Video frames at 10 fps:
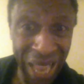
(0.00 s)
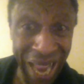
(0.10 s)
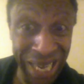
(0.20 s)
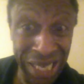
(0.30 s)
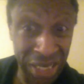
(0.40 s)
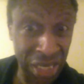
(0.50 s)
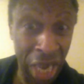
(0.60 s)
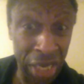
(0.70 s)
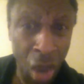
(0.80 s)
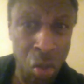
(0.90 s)
And they
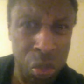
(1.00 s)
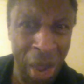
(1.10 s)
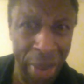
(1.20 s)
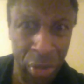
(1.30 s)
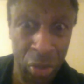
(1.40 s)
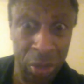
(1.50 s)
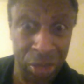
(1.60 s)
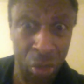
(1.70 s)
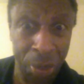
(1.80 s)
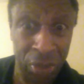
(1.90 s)
decided, oh my, we could
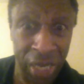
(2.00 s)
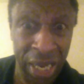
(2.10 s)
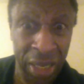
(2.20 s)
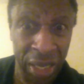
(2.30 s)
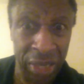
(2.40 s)
get problems here.